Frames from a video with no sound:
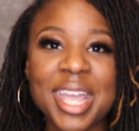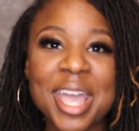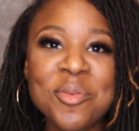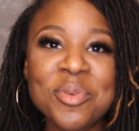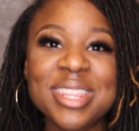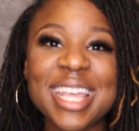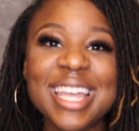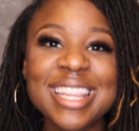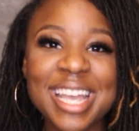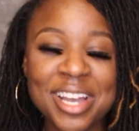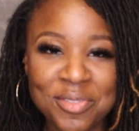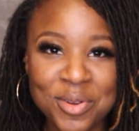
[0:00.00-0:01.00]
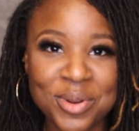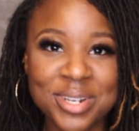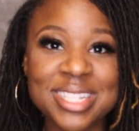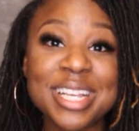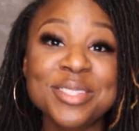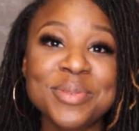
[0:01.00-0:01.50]
And within that, of
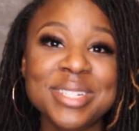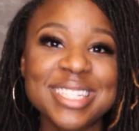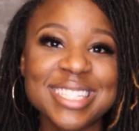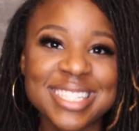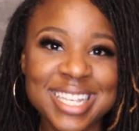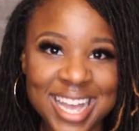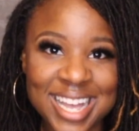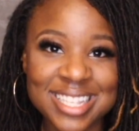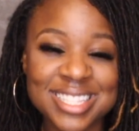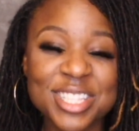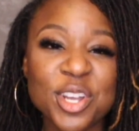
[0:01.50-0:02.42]
course, as we discussed,